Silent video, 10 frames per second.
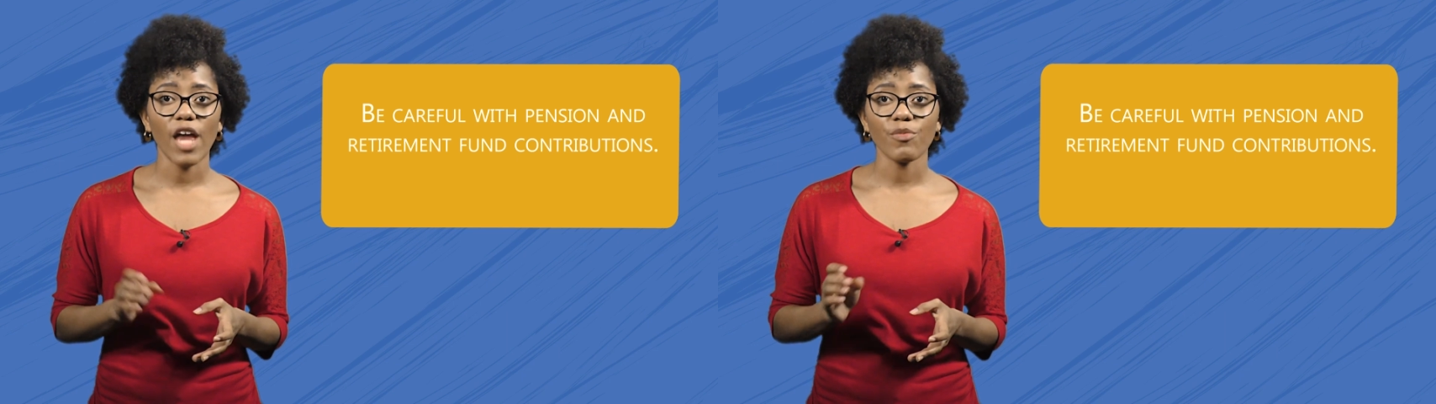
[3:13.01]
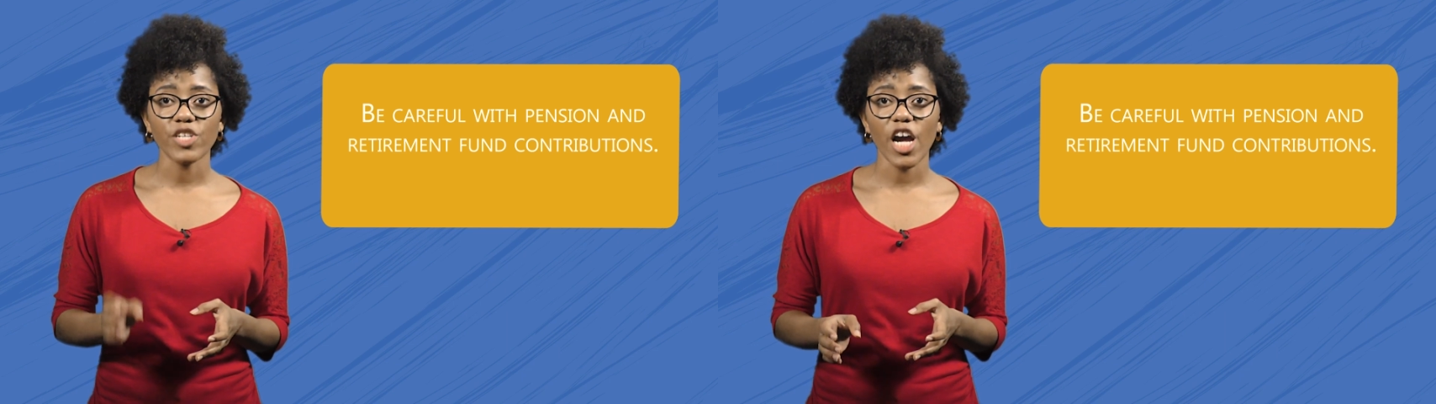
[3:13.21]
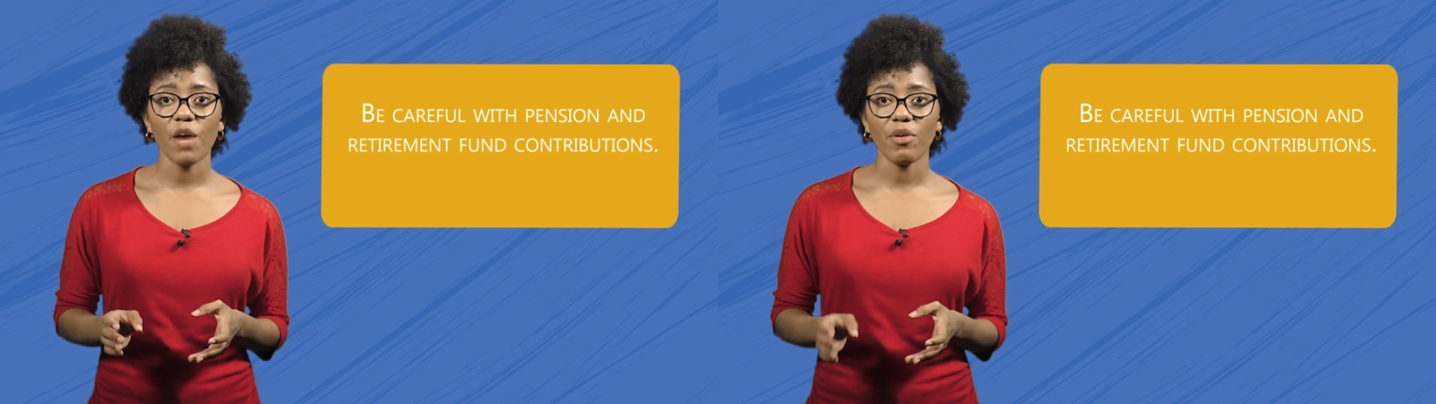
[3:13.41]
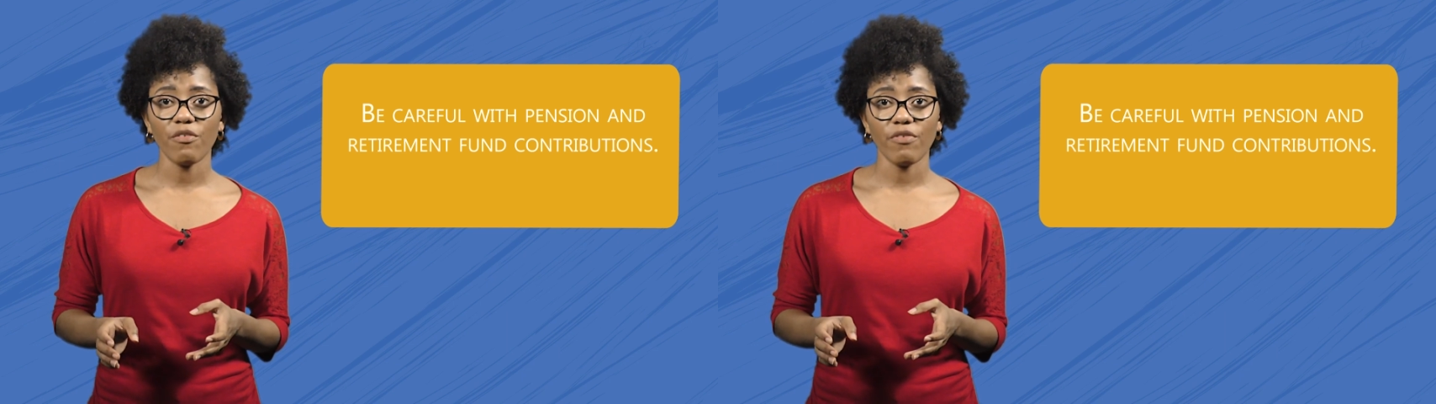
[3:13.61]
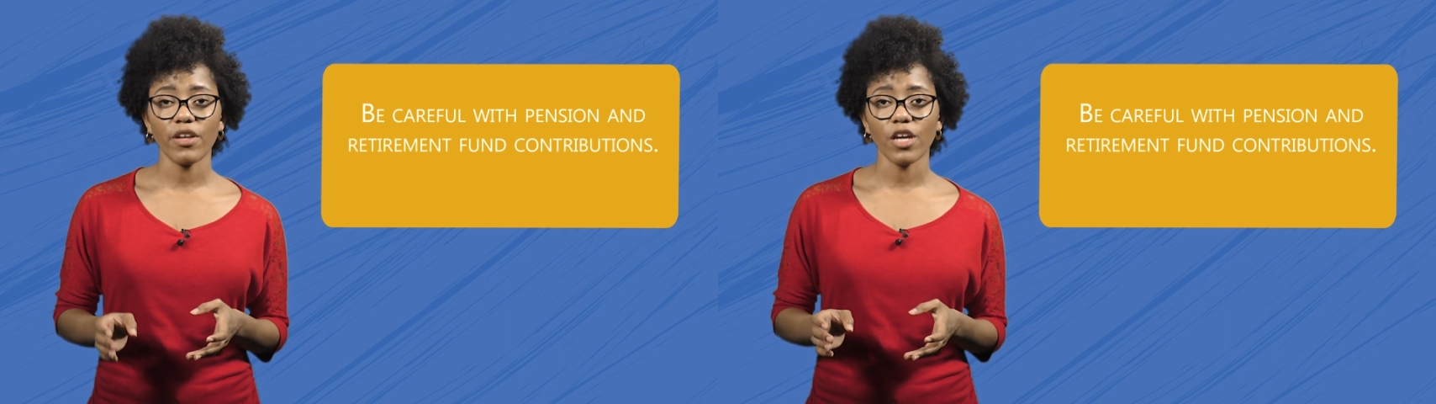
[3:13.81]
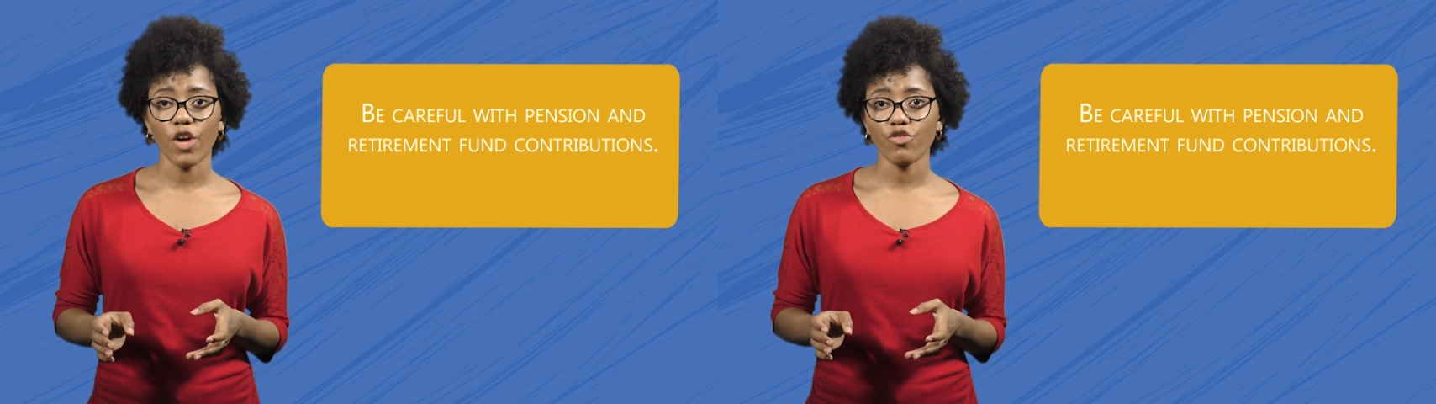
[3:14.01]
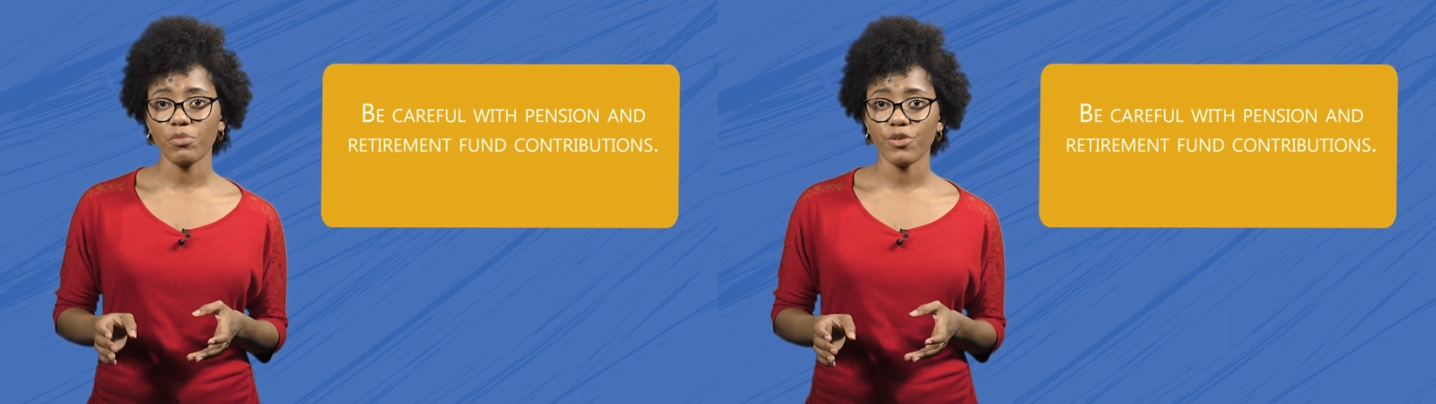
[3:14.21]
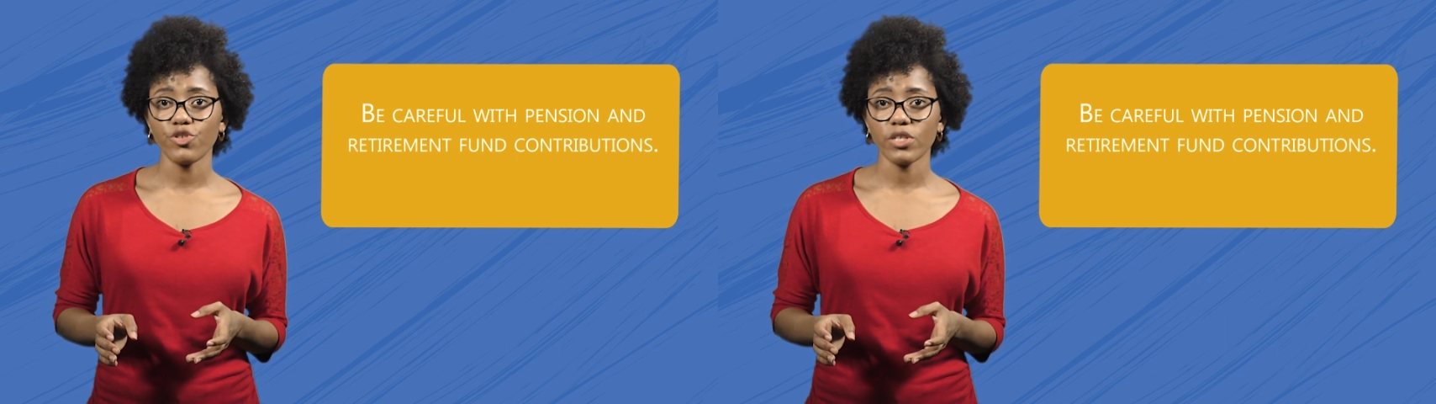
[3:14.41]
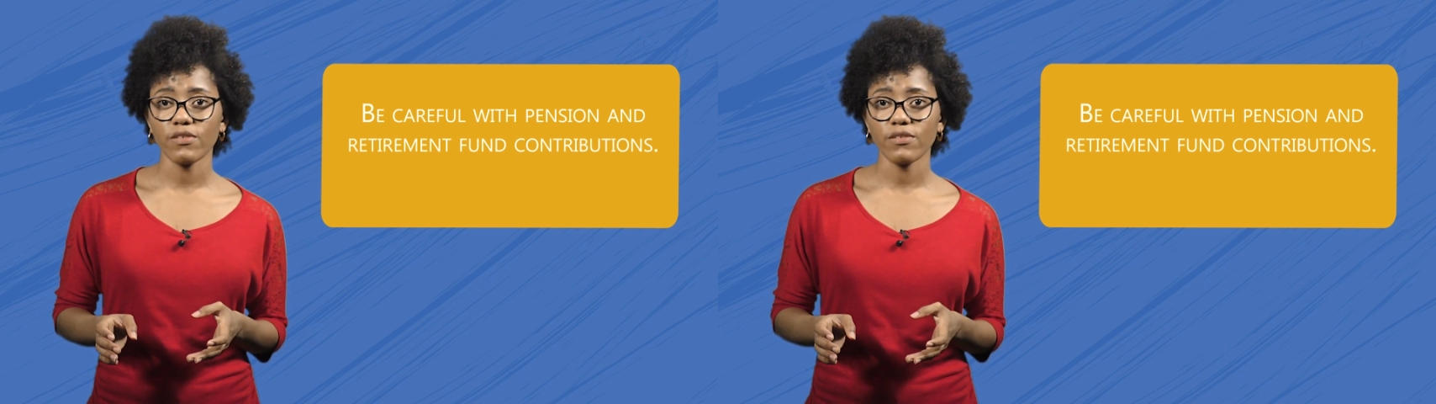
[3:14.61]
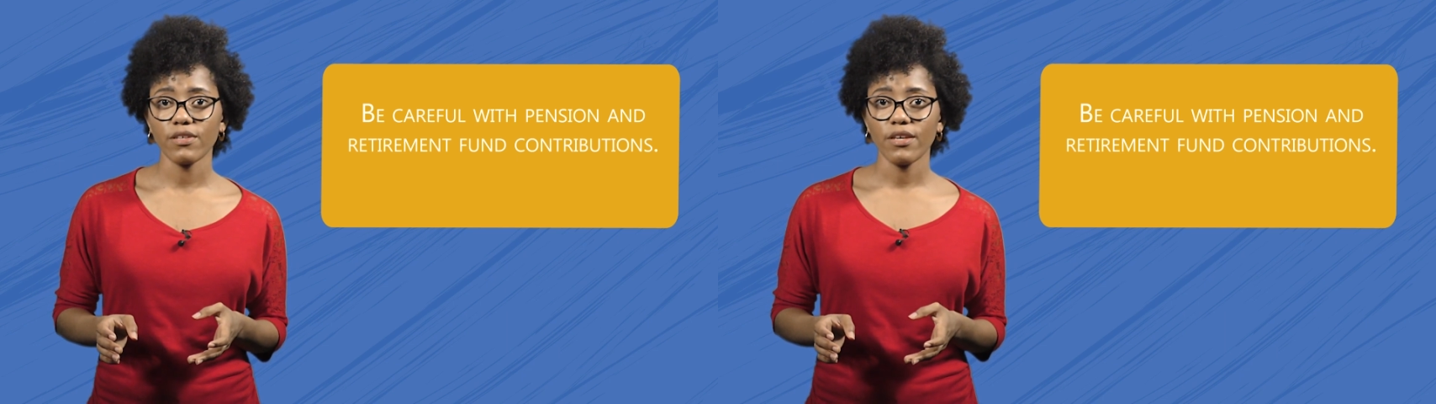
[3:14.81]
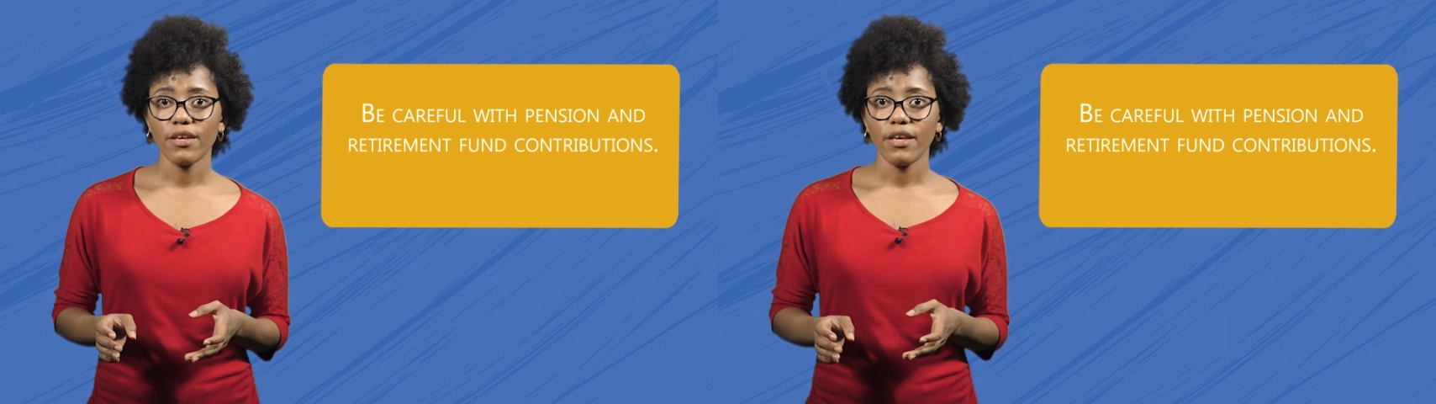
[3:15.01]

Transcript: and retirement fund contributions.